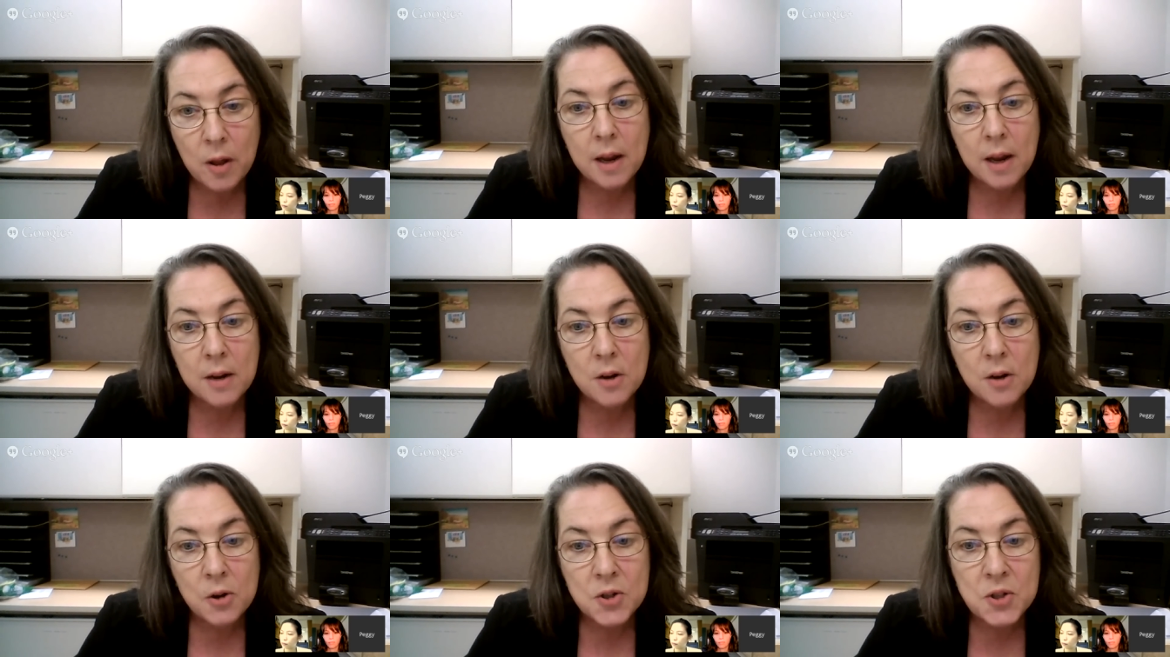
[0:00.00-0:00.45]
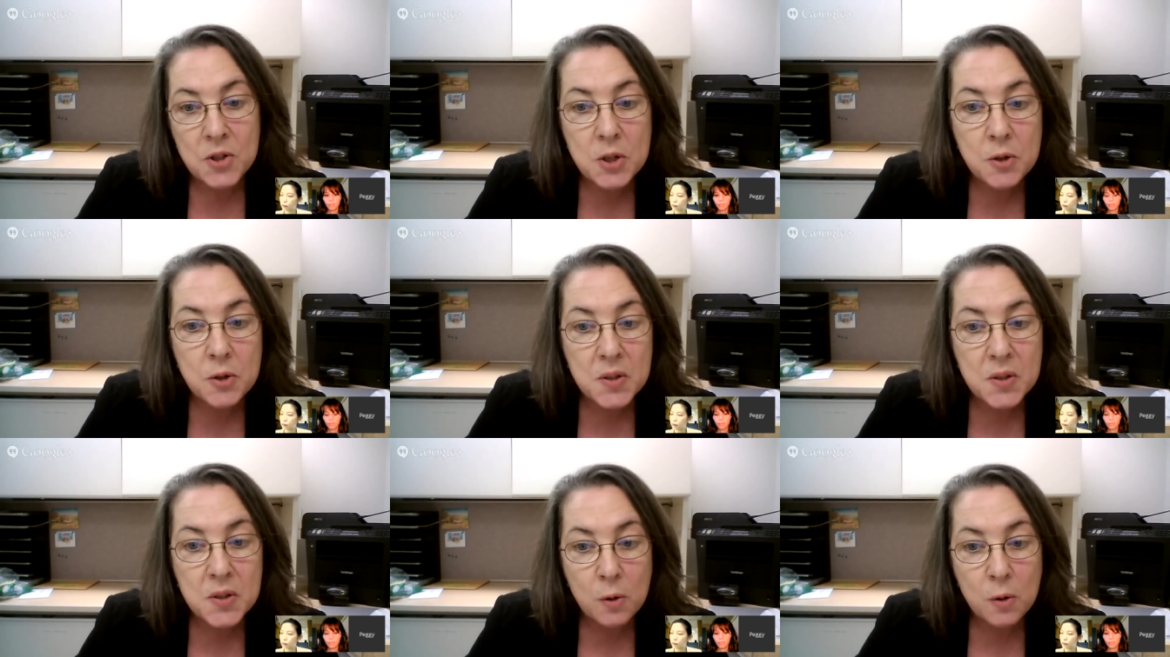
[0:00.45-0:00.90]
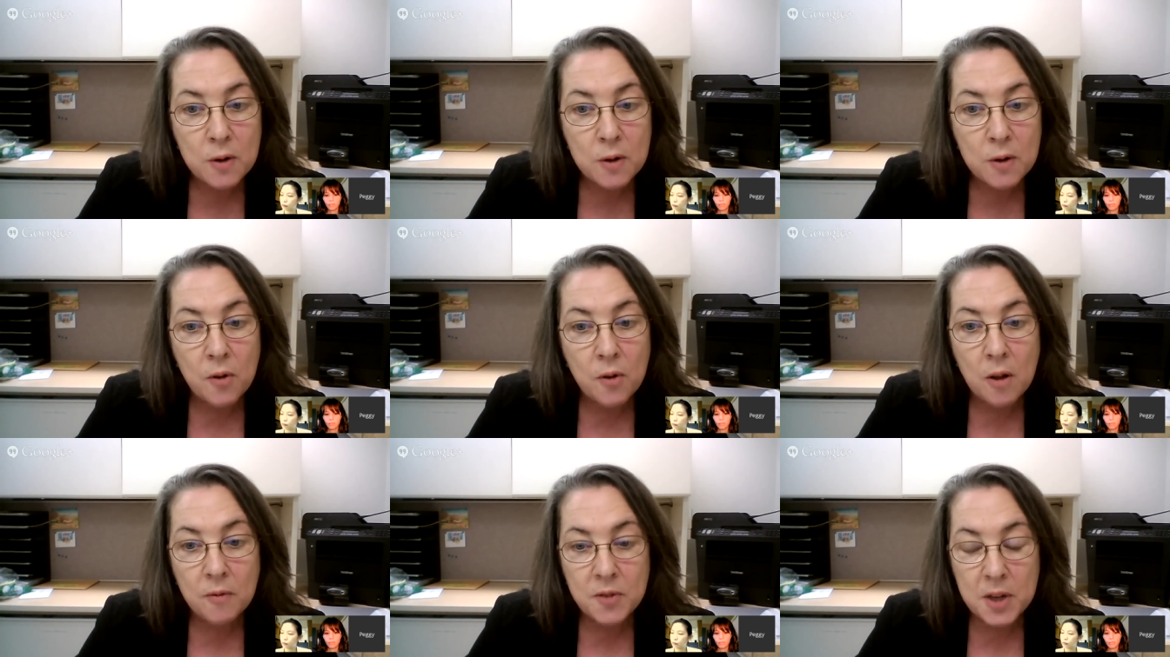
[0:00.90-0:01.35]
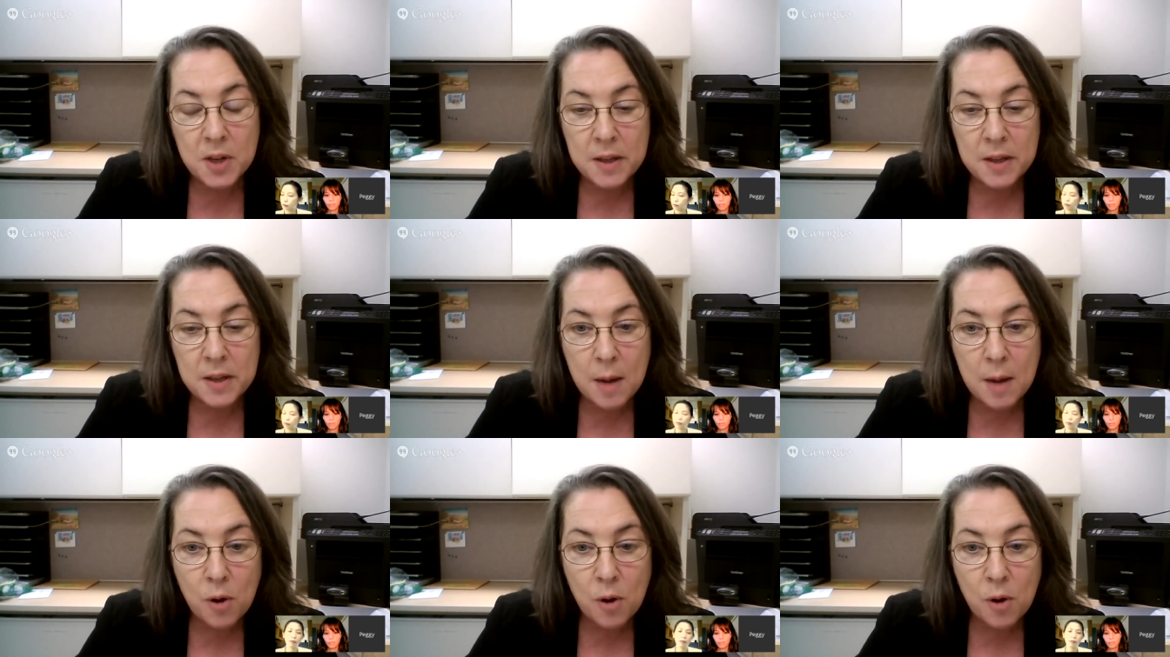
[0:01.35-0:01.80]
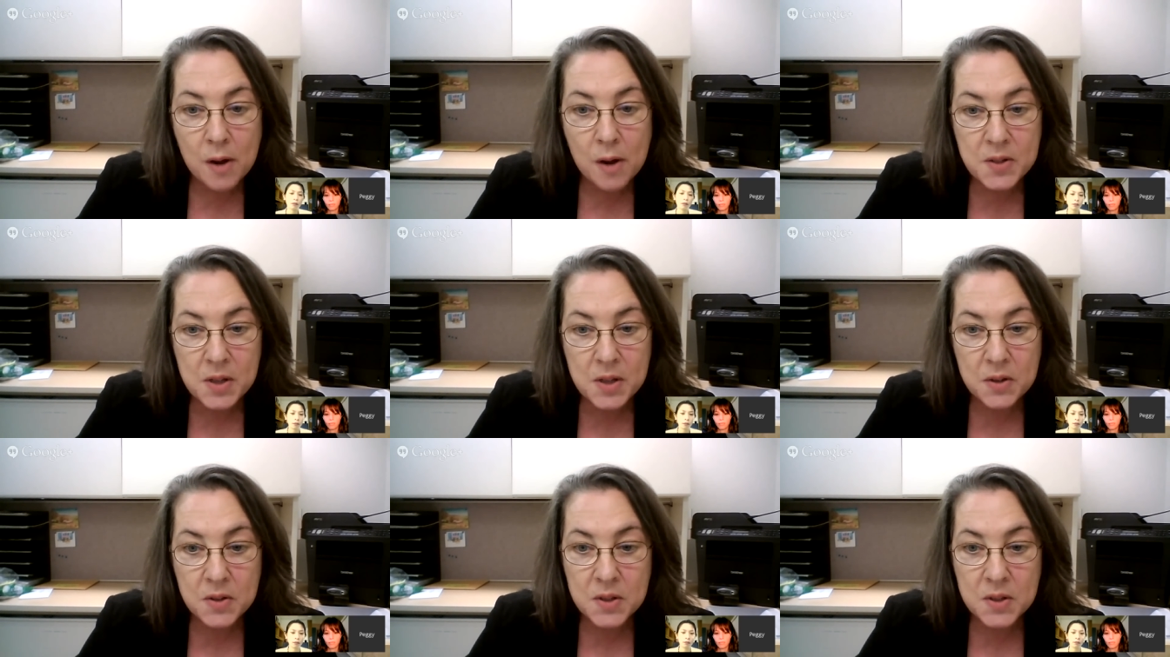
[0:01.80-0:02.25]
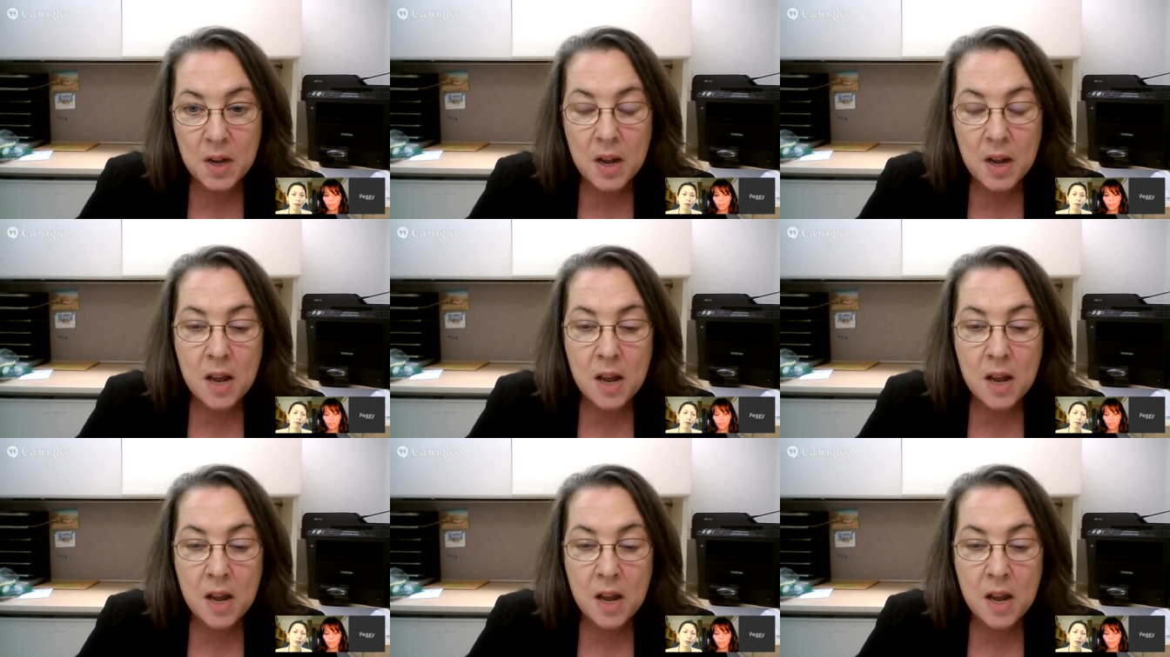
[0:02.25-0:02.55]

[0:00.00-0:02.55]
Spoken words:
And our students are involved in that process,